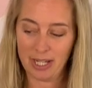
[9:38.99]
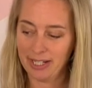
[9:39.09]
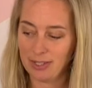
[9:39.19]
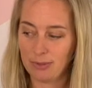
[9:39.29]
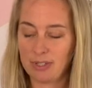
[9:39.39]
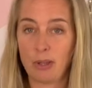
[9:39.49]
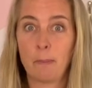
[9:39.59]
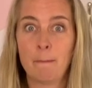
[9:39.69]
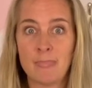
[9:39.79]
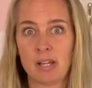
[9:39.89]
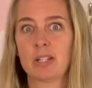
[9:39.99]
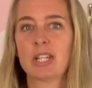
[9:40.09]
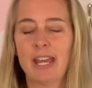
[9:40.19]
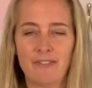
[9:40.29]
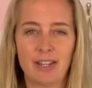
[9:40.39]
and it's also much
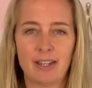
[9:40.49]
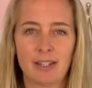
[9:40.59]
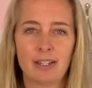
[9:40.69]
heavier.